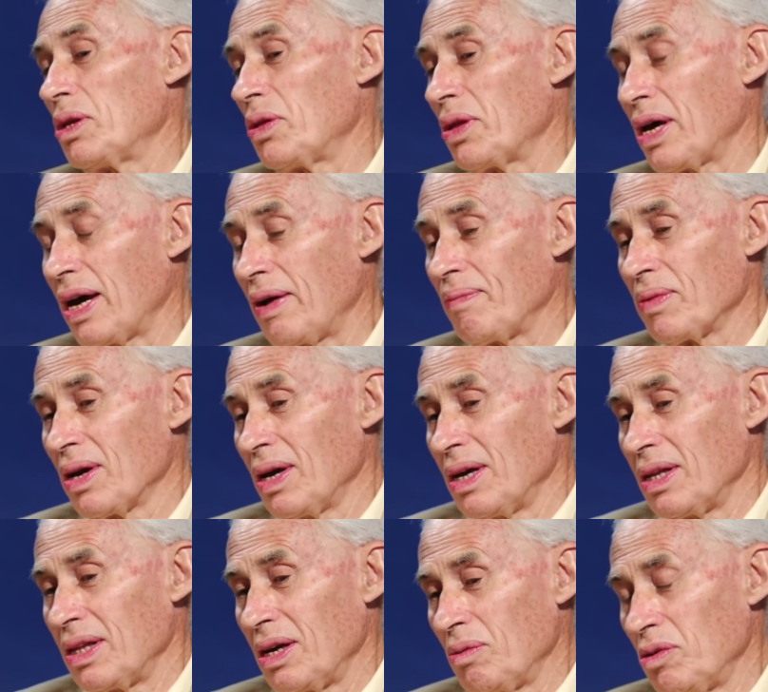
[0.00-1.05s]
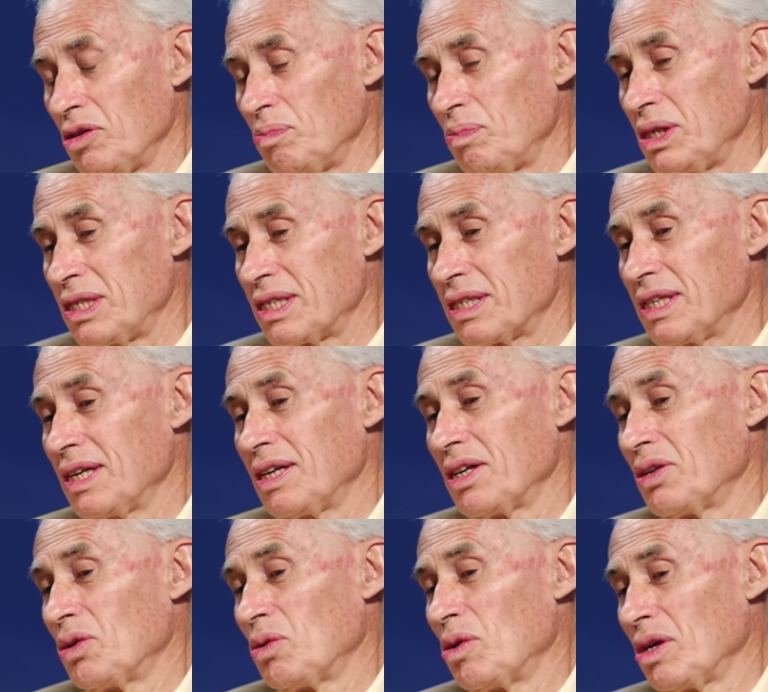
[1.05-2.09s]
with that, there would be
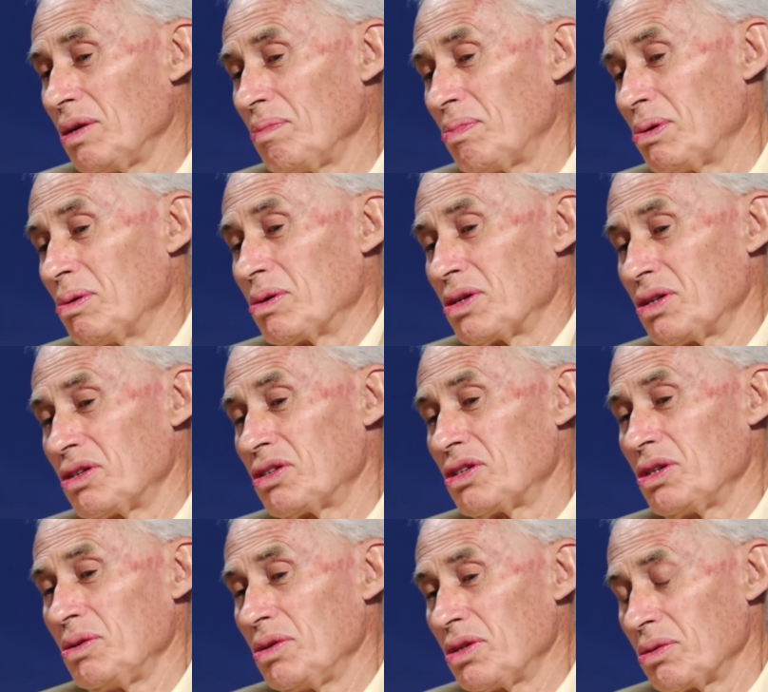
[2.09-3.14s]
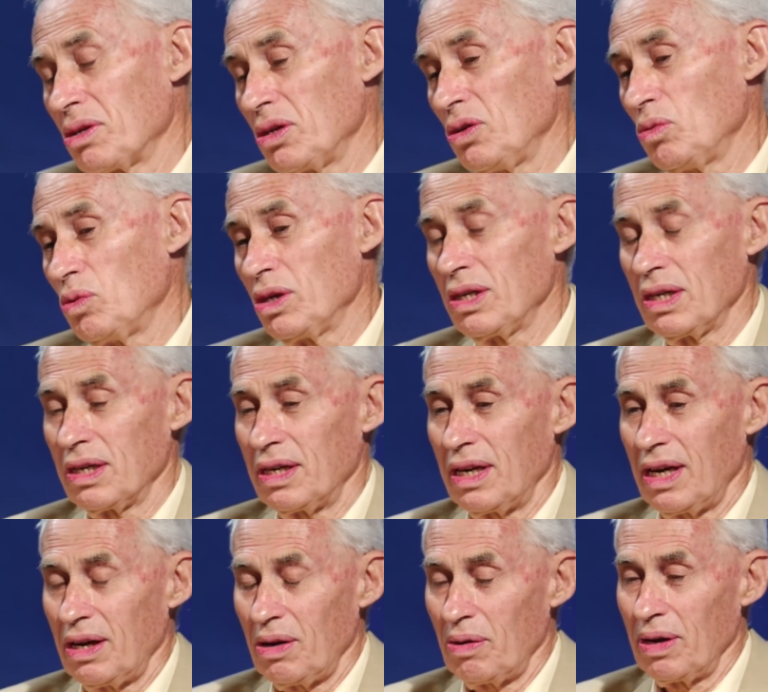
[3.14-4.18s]
still an all-important truth that you wouldn't
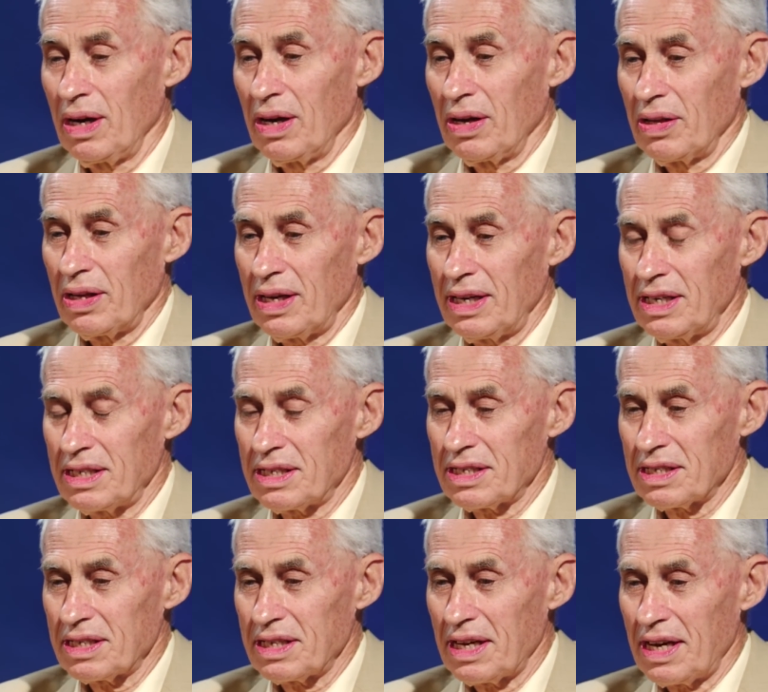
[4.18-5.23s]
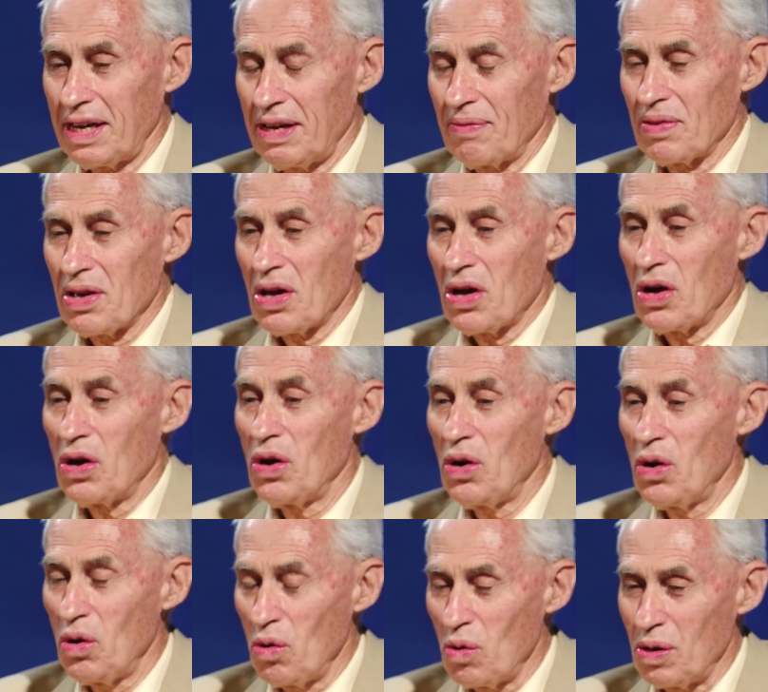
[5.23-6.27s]
know. That is to say,
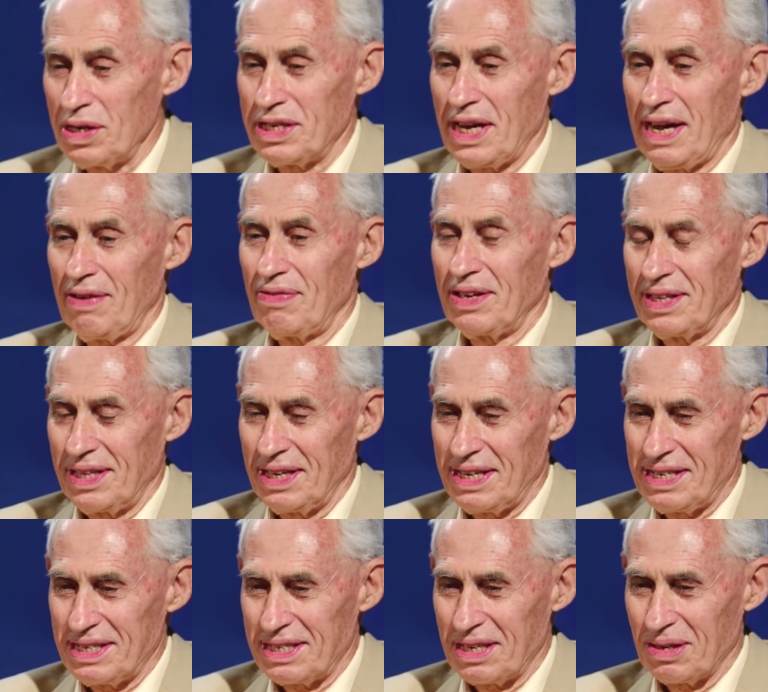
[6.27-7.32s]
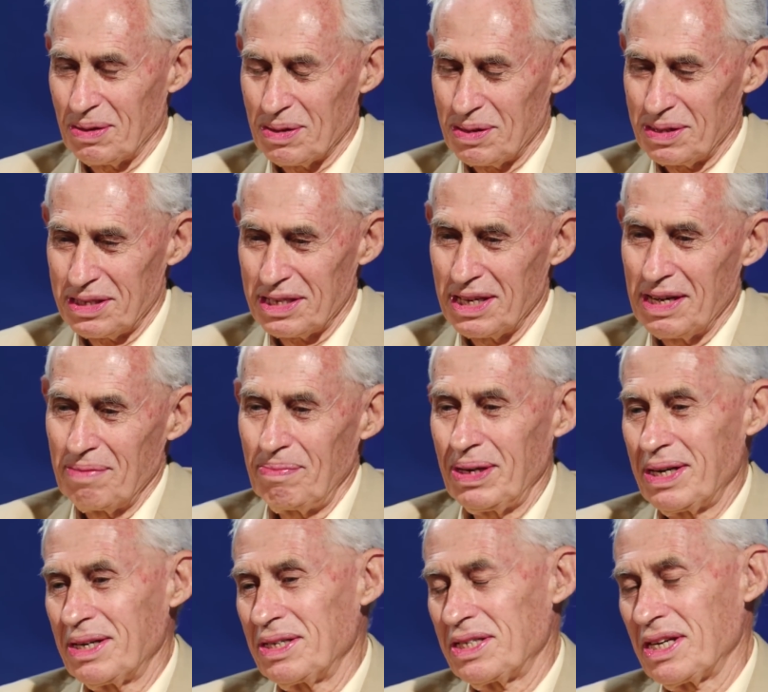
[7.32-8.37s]
who was having these thoughts?
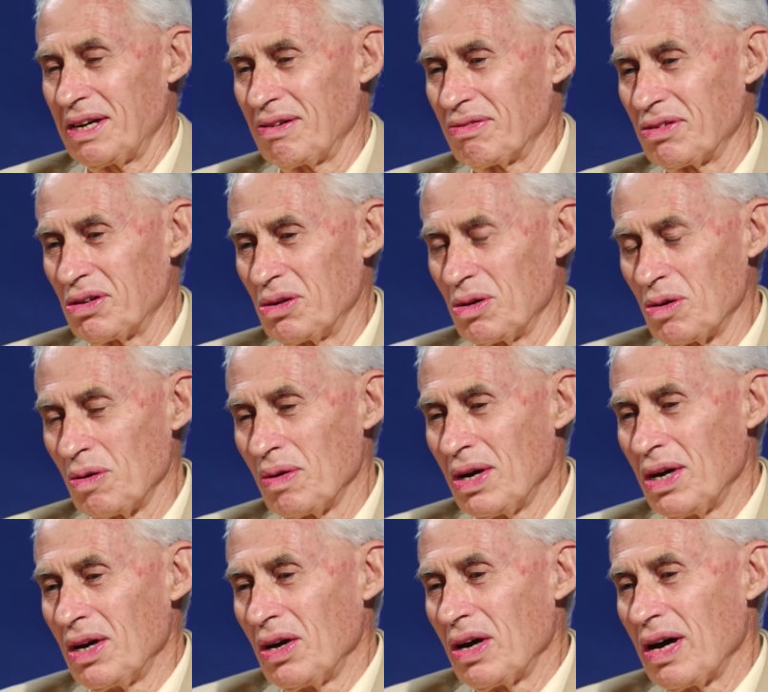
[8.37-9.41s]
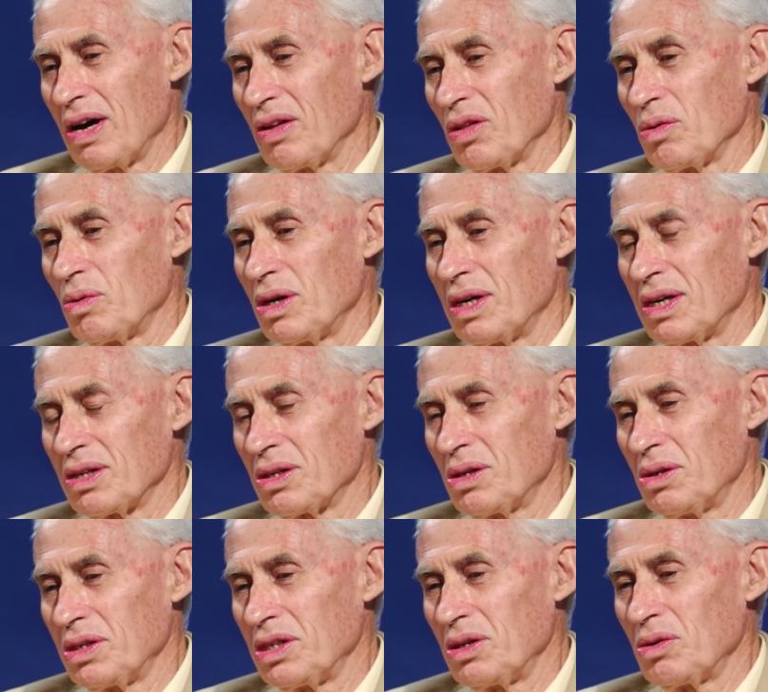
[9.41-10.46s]
Because after all, uh, the world
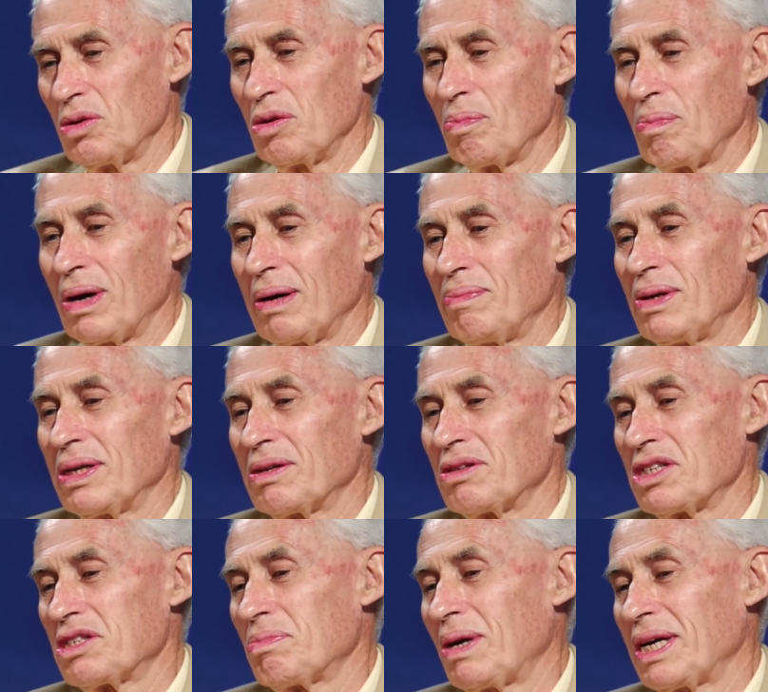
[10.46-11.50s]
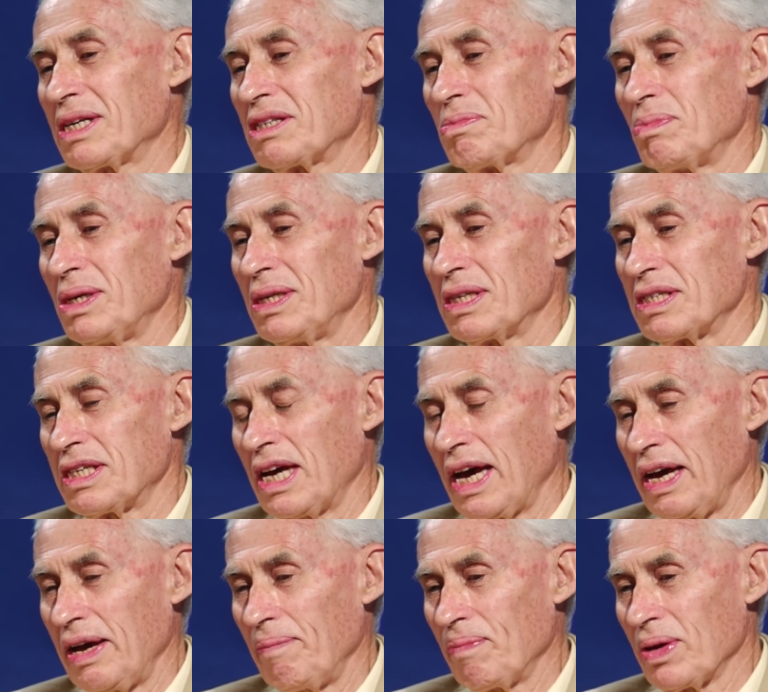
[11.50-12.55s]
could in all public respects be the
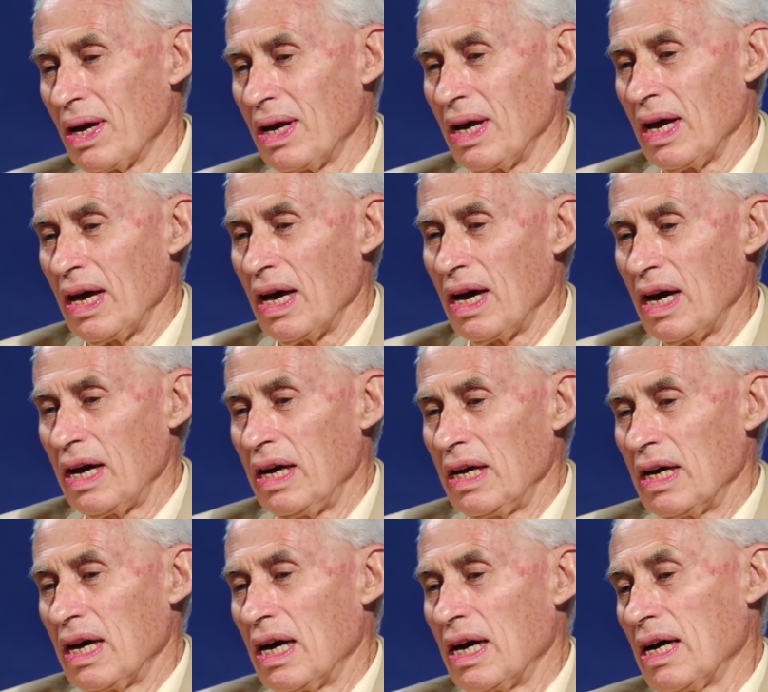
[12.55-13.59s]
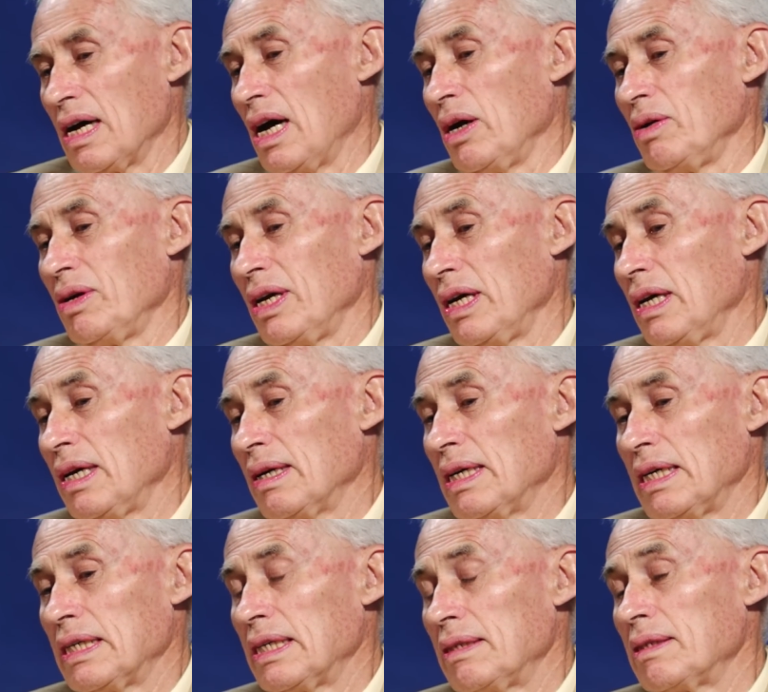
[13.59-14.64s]
same, uh, uh, only
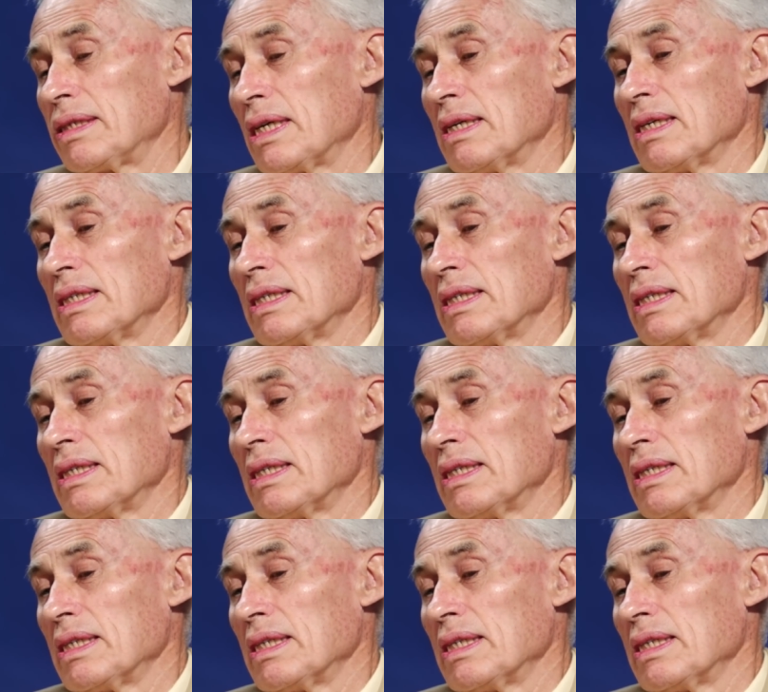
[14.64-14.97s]
uh,